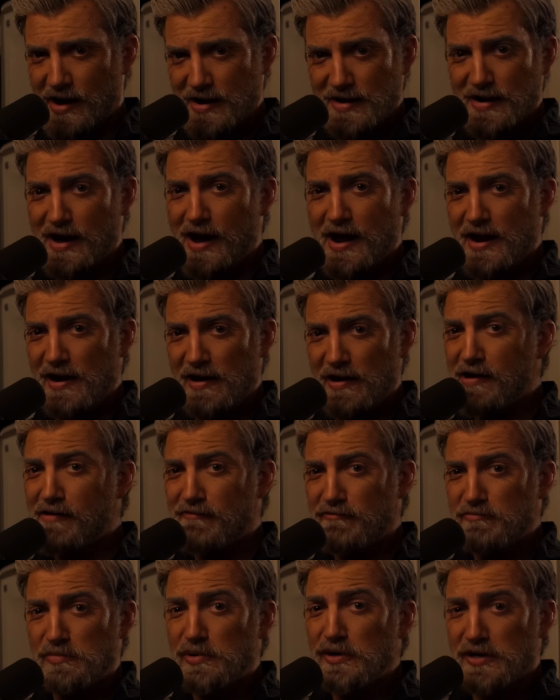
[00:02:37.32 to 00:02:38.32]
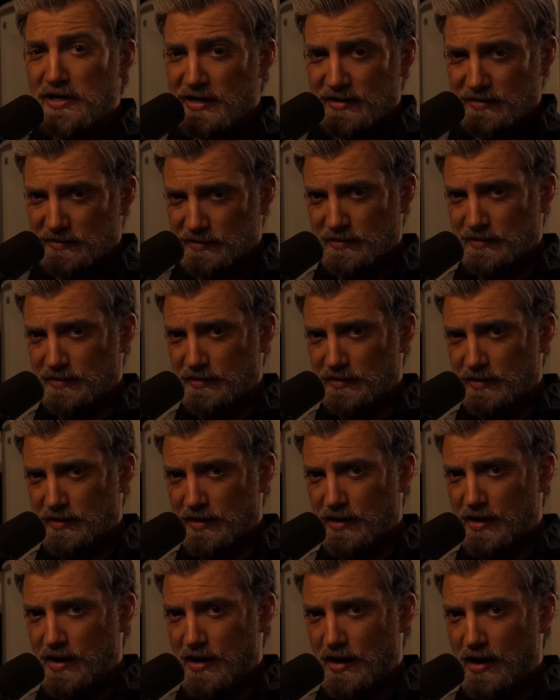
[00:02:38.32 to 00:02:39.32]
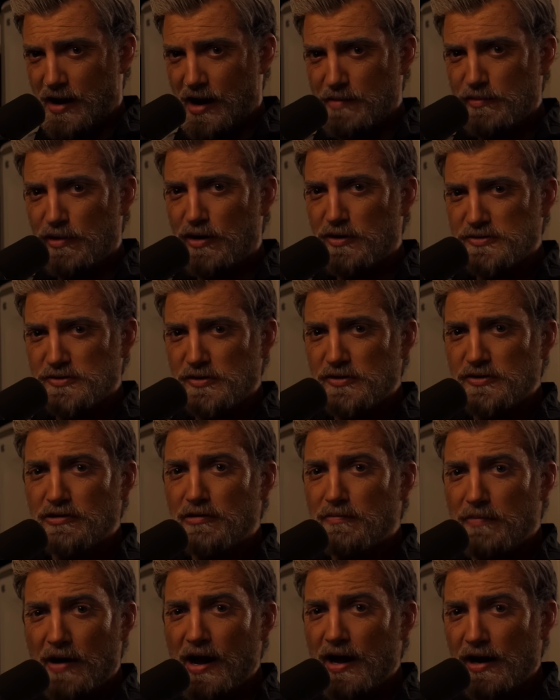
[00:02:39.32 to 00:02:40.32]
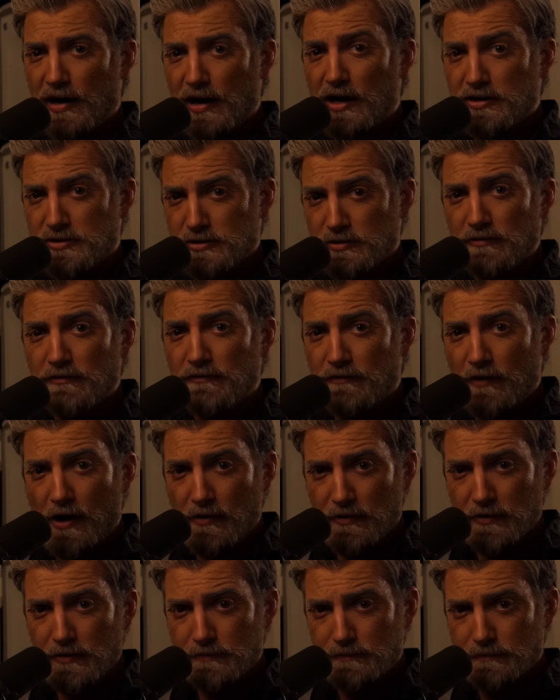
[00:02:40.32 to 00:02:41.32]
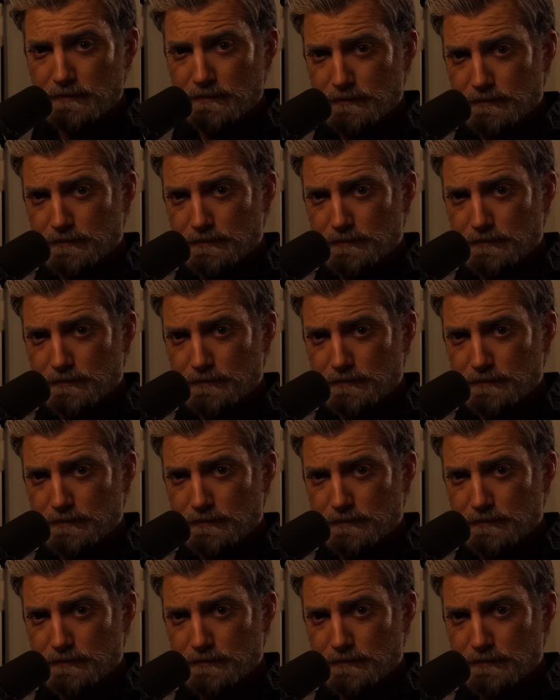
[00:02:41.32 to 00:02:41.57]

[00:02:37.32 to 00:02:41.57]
and I love pudding. I'm also your biological father.